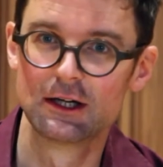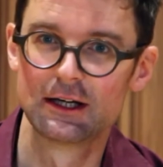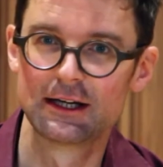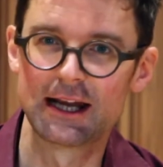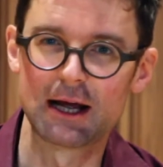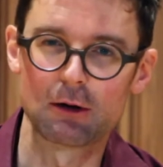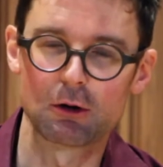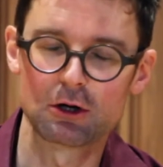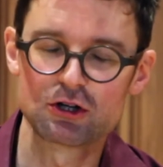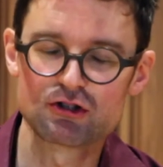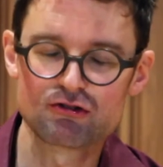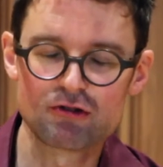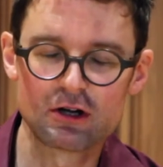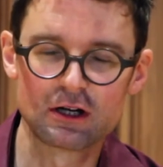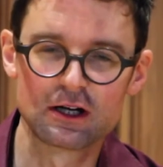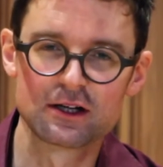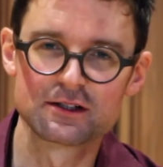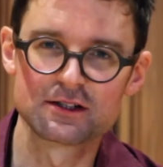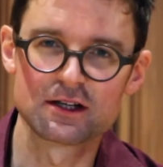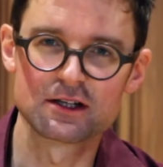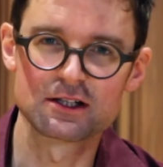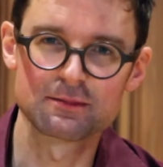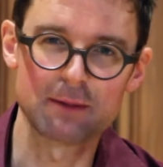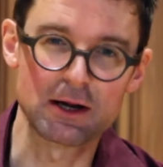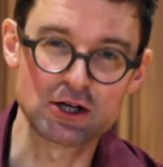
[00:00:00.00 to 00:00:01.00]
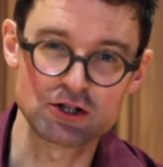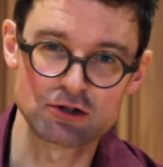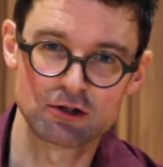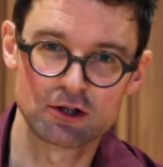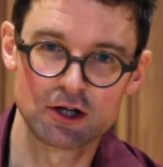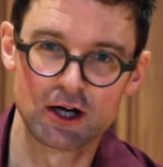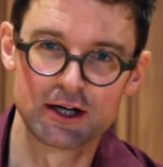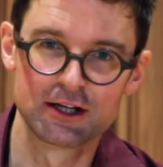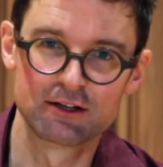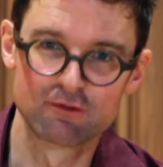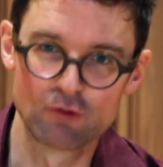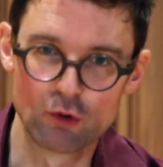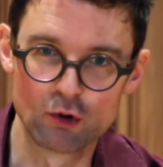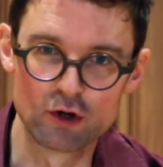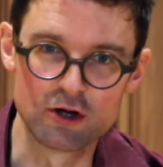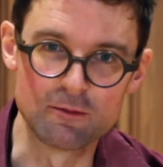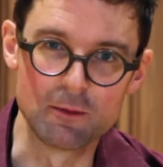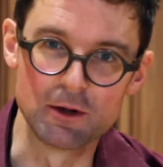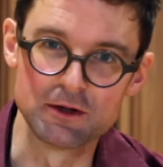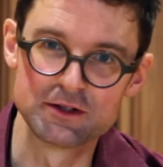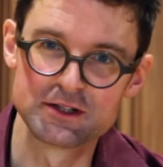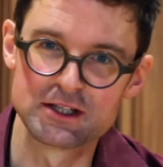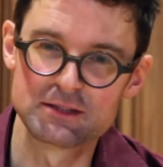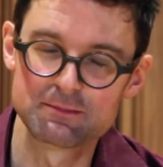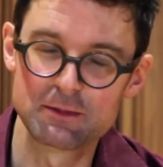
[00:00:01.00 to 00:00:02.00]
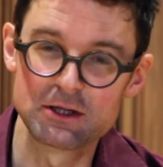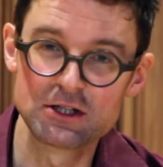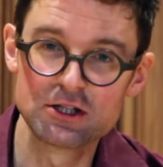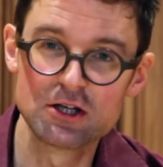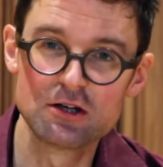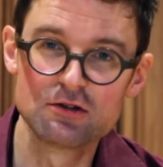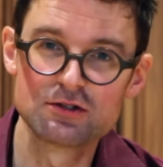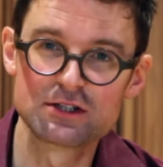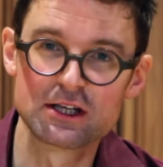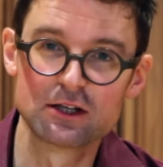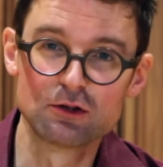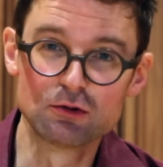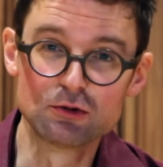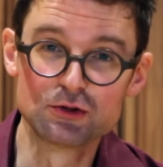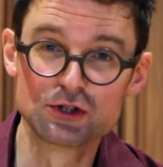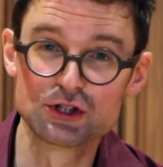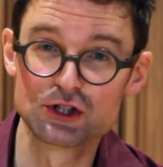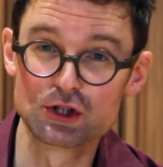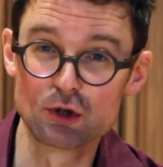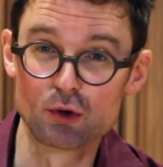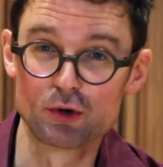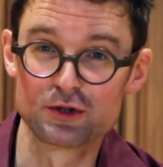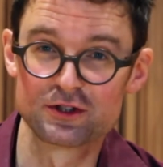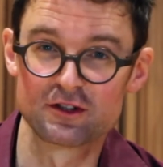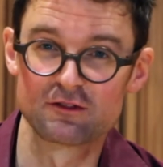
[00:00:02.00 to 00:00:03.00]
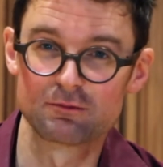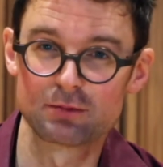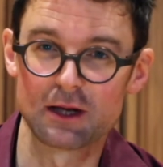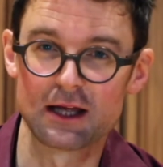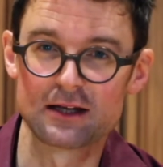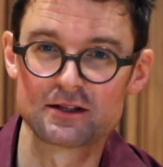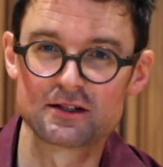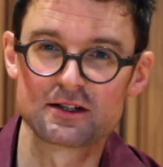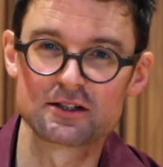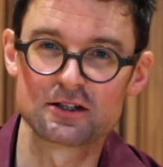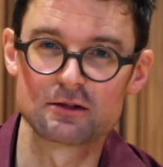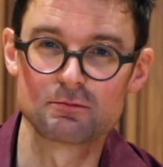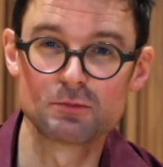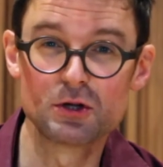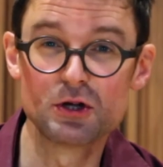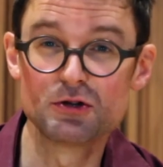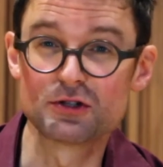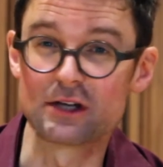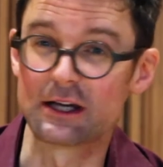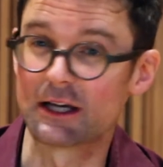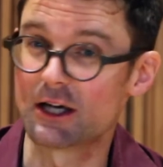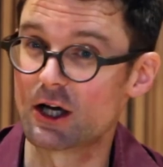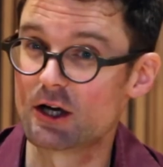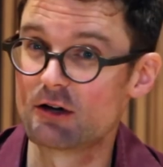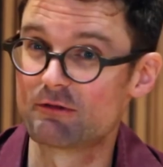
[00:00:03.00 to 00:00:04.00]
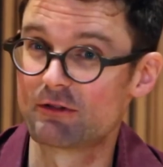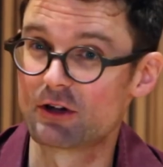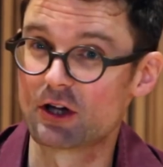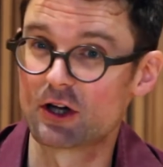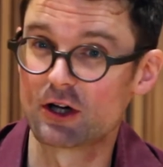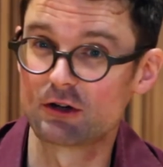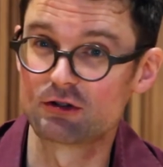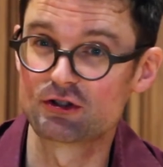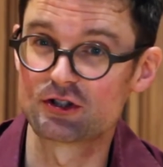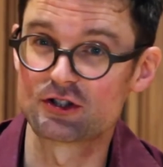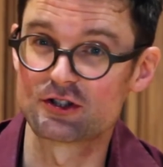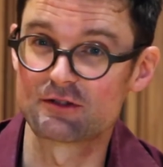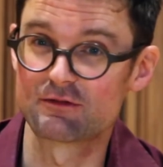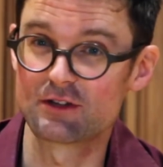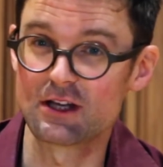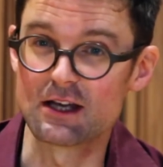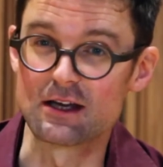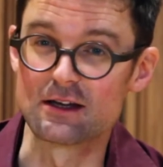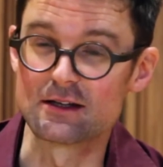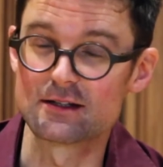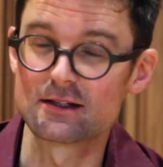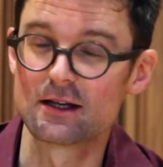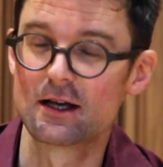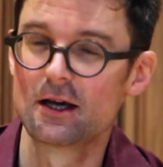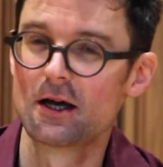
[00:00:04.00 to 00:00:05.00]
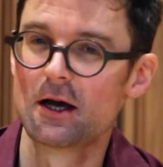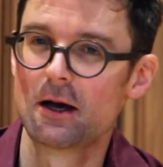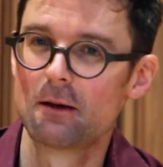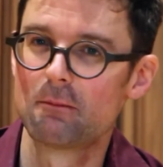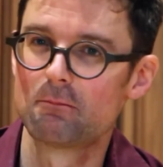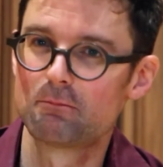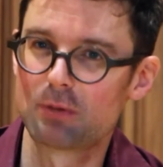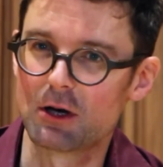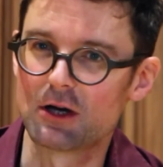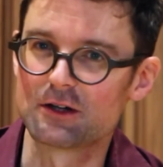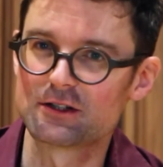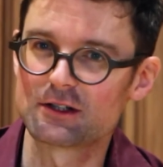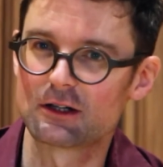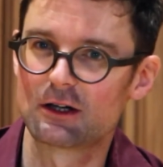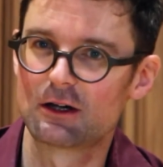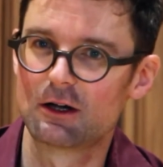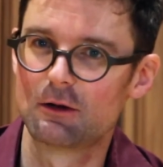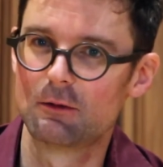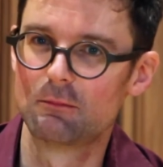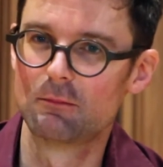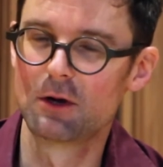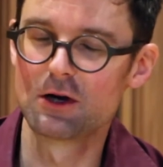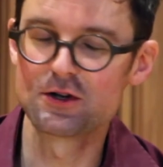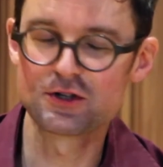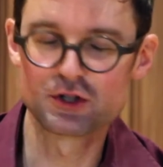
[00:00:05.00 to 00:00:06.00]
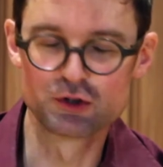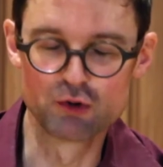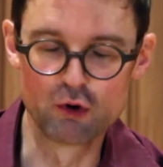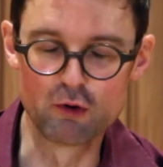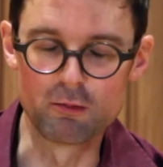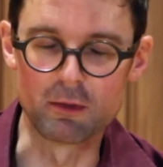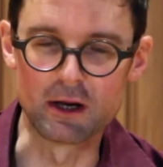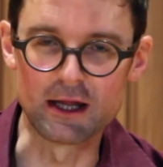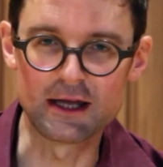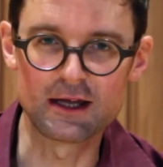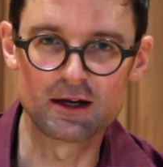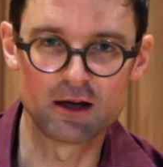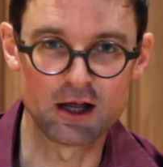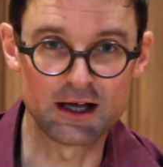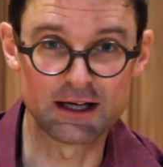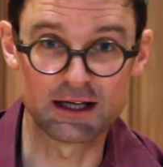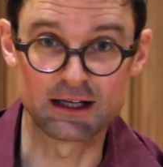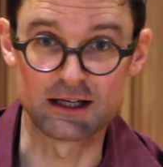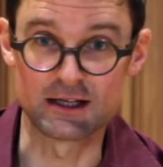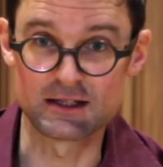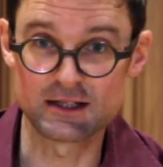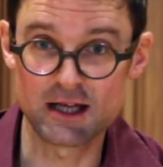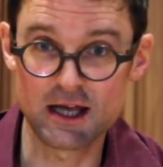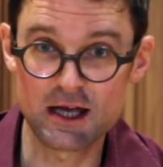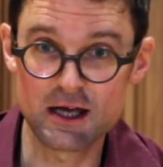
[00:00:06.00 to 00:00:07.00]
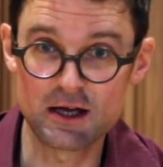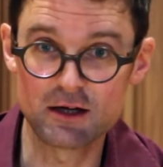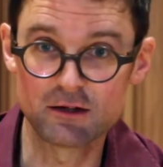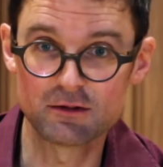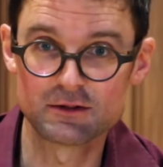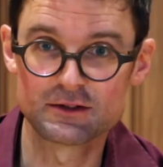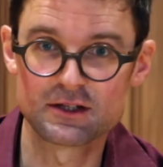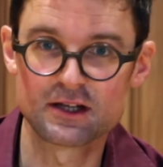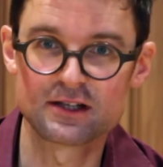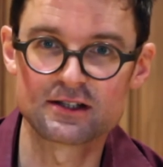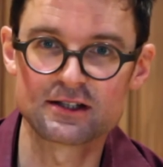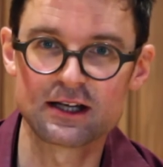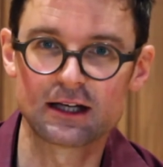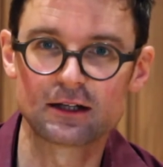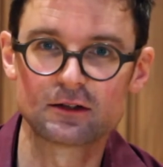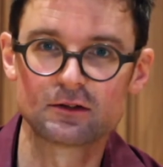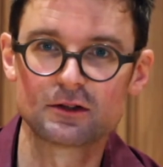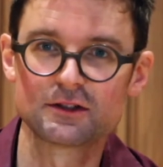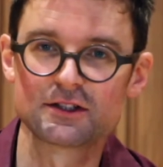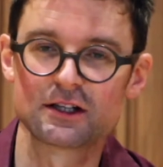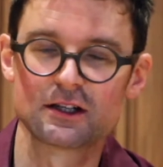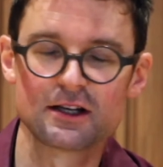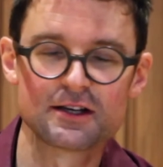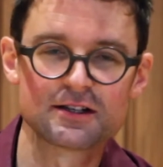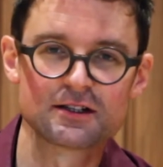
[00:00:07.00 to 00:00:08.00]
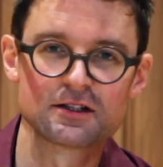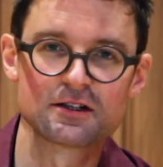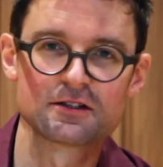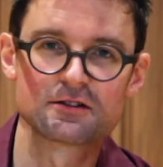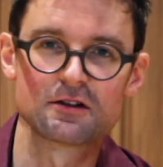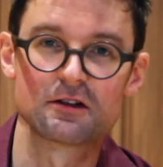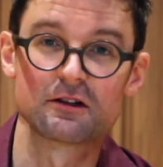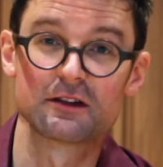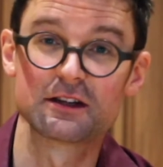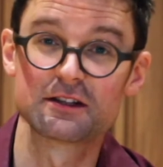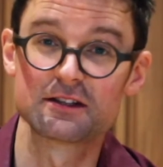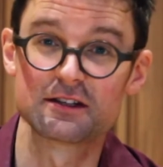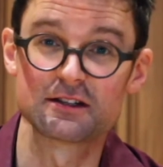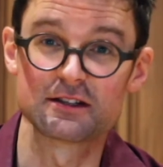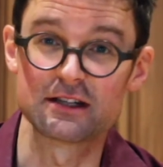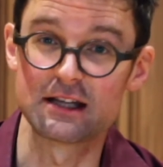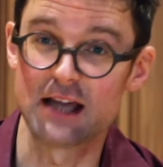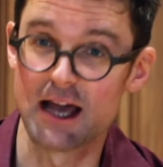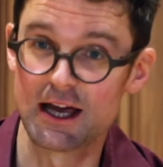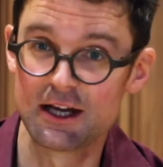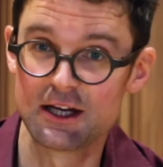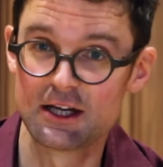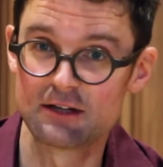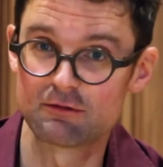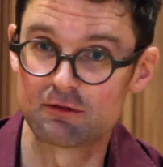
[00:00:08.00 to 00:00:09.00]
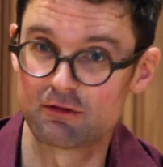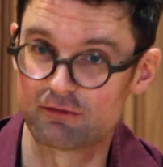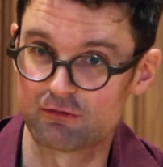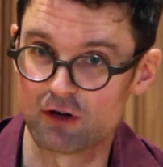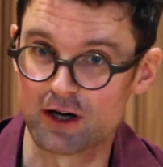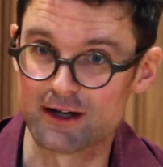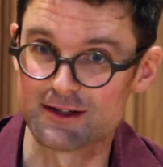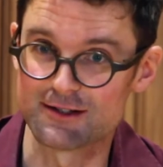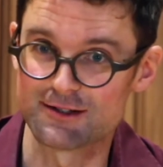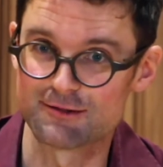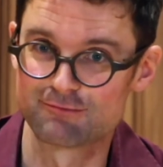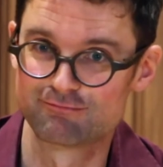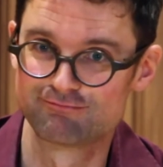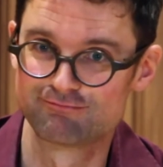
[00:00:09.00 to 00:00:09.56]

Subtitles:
Now, a trill is a special kind of ornament. It's been used in all sorts of places in music over the hundreds of years, but most normally, like it is here, to signal to listeners that this is the end of a phrase.